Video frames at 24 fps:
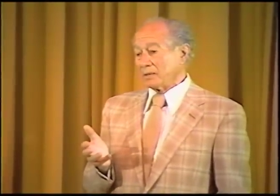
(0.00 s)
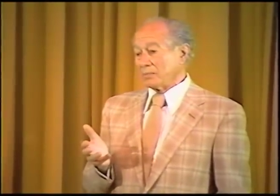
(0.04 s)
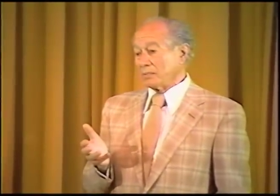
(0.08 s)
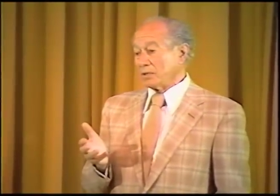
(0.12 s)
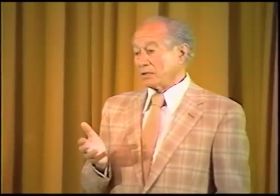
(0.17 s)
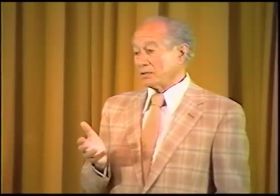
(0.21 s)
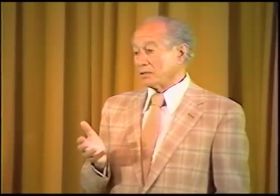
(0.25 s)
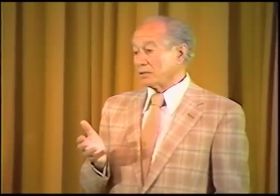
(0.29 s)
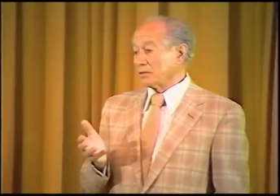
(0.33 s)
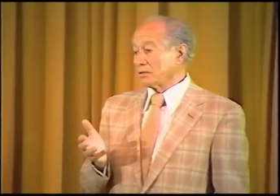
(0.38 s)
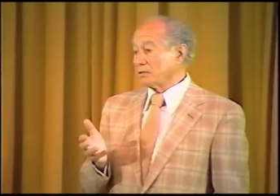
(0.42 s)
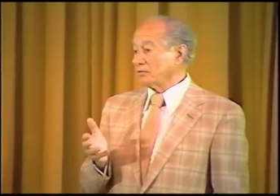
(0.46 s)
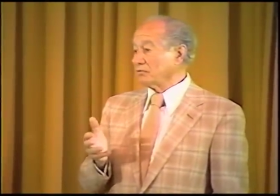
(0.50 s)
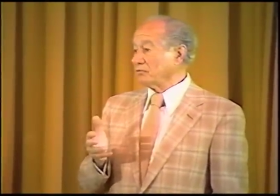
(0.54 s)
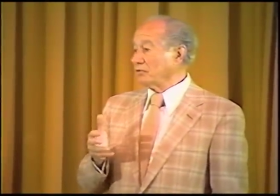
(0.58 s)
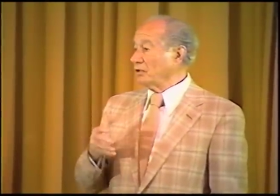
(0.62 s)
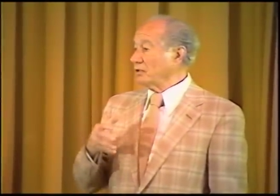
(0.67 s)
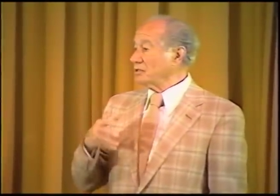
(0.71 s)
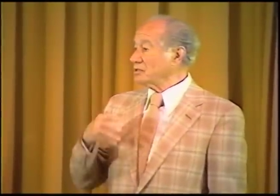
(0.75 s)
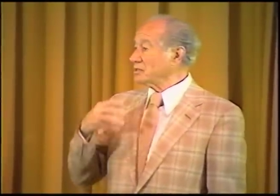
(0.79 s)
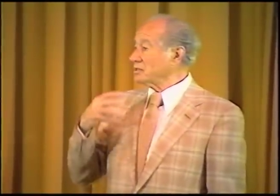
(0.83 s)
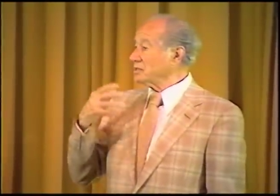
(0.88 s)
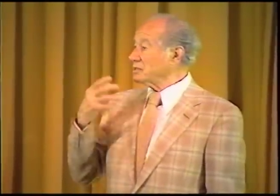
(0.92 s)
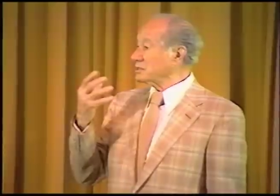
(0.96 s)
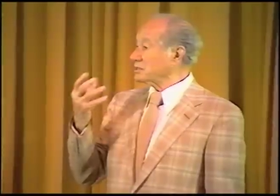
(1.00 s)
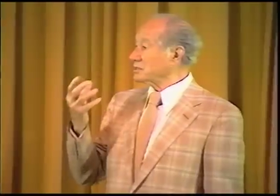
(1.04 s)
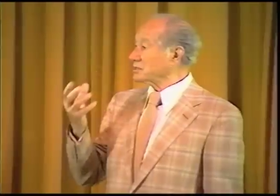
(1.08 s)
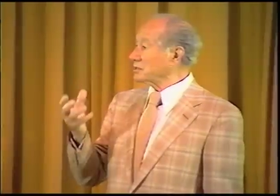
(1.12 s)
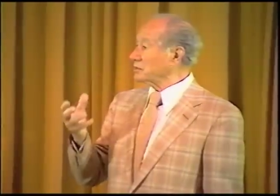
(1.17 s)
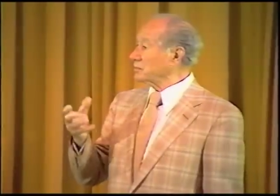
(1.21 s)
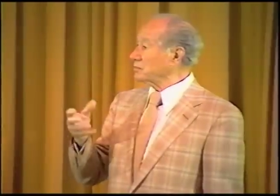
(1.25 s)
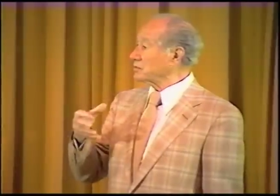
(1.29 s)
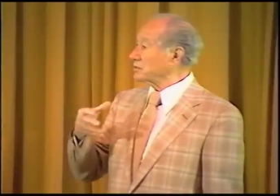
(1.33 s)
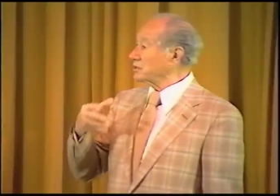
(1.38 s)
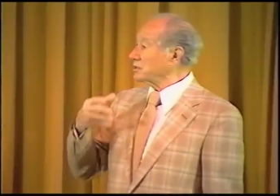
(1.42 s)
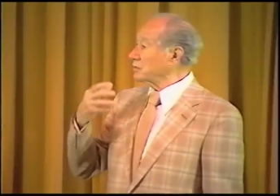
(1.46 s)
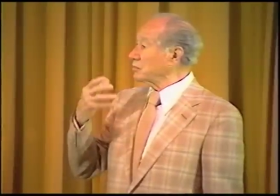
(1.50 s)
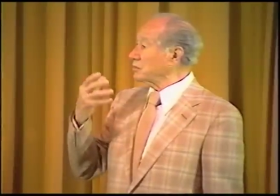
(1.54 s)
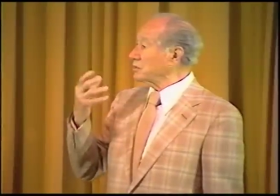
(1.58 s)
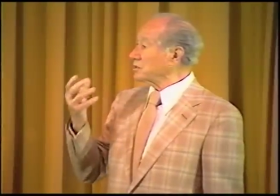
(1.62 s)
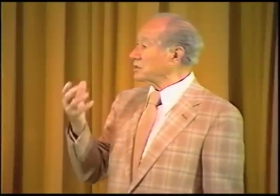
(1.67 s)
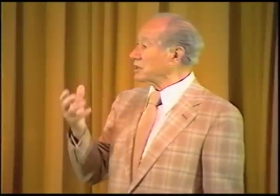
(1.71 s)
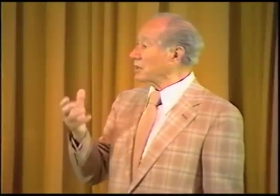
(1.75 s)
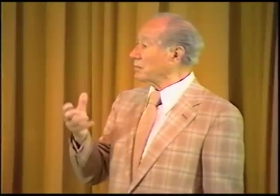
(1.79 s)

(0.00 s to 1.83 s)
But the voice is something which